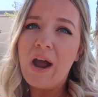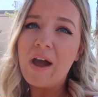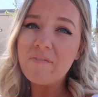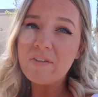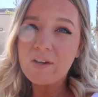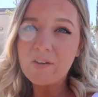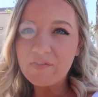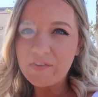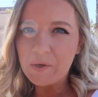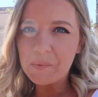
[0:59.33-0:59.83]
are
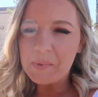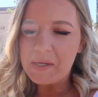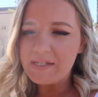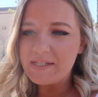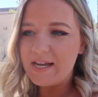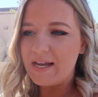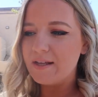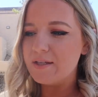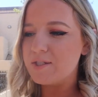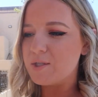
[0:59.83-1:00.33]
having a
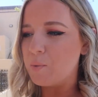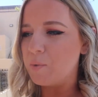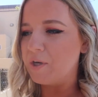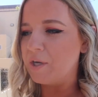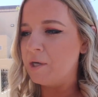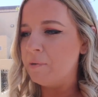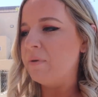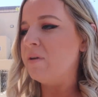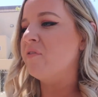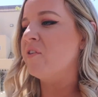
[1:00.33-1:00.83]
filming day. So we're
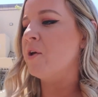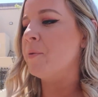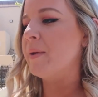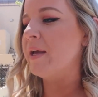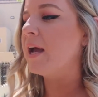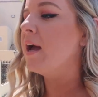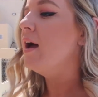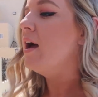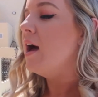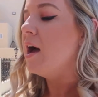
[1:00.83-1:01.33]
gonna be
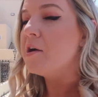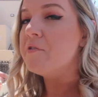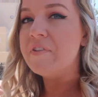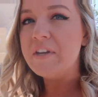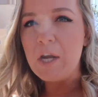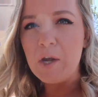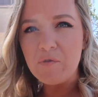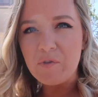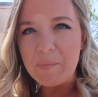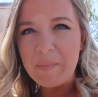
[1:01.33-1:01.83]
filming a
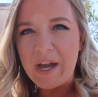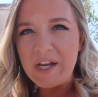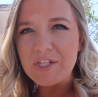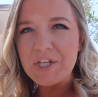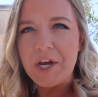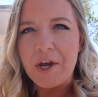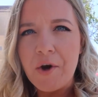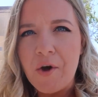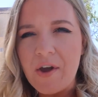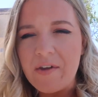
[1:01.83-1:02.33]
video for my
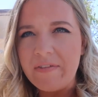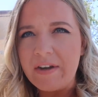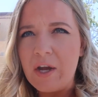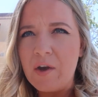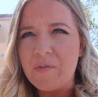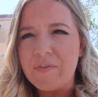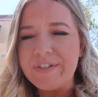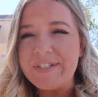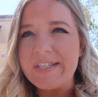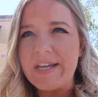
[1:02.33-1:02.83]
channel, a
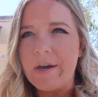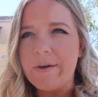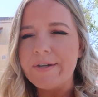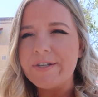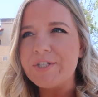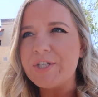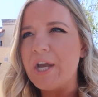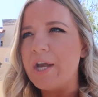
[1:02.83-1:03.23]
video for Sierra's